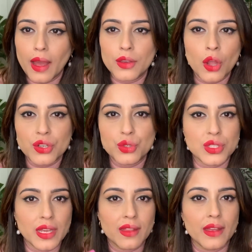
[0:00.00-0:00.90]
Not to
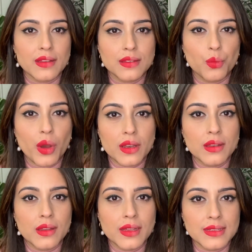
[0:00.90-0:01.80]
say that
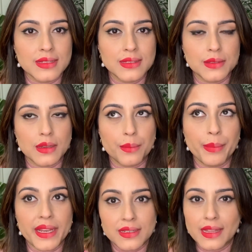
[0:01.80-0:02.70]
one is
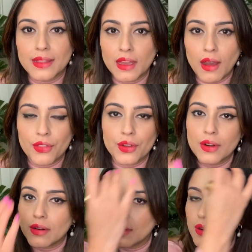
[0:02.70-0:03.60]
better than the
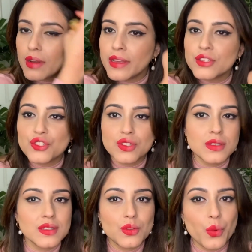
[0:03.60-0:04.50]
other, it's
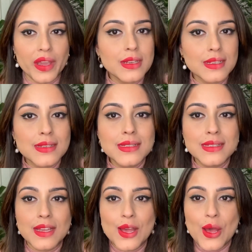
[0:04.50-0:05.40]
just the way it
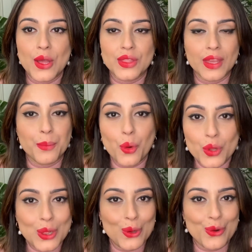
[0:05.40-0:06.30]
is. They
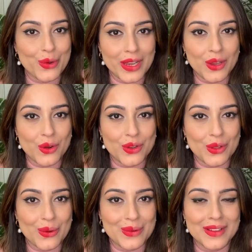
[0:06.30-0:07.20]
both look really good
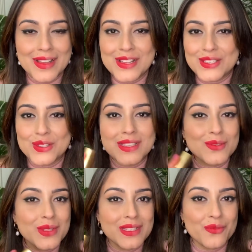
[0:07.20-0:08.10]
though. So
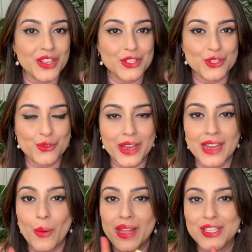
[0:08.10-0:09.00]
this was the Vintage
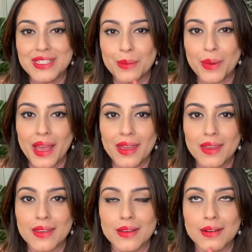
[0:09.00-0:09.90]
Red. Now I'll just
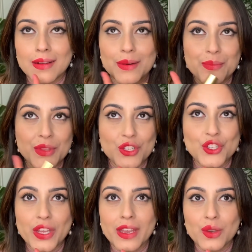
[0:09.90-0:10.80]
apply
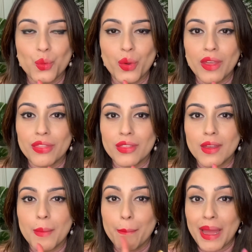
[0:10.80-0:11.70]
this shade with
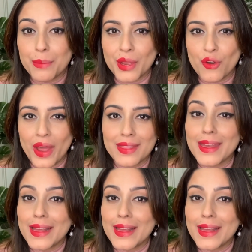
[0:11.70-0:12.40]
PatMcgrath